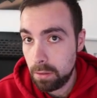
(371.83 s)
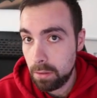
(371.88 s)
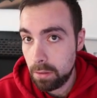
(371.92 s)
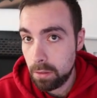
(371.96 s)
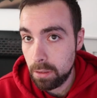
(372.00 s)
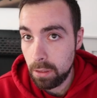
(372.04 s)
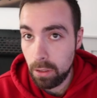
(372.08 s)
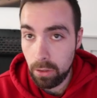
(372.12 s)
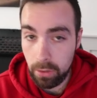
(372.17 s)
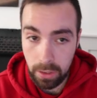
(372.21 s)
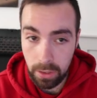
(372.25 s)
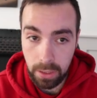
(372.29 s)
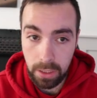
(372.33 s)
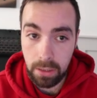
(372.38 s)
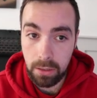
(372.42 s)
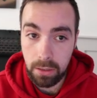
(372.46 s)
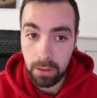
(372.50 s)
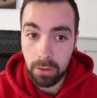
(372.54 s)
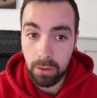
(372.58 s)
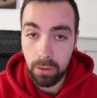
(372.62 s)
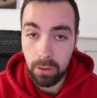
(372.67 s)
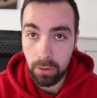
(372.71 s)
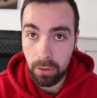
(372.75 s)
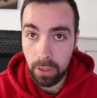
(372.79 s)
As long as
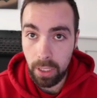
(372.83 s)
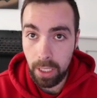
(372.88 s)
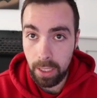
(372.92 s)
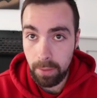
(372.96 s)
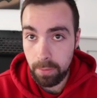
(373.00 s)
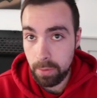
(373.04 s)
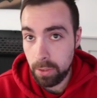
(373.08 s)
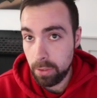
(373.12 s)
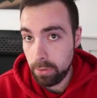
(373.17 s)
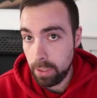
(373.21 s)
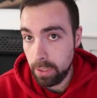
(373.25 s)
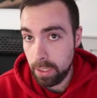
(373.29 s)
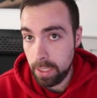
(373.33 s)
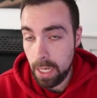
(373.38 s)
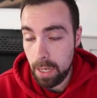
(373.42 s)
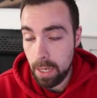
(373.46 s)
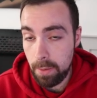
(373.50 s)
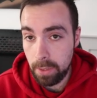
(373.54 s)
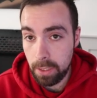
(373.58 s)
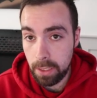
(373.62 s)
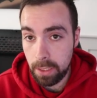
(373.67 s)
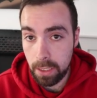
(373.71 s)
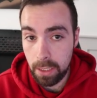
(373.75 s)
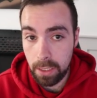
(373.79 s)
North keeps 3
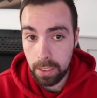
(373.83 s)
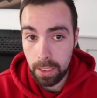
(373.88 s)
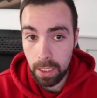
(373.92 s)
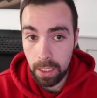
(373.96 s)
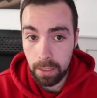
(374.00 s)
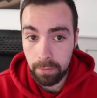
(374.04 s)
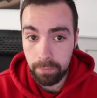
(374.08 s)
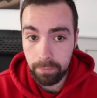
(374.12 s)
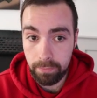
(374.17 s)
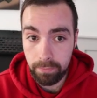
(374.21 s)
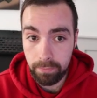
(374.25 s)
diamonds to the 10.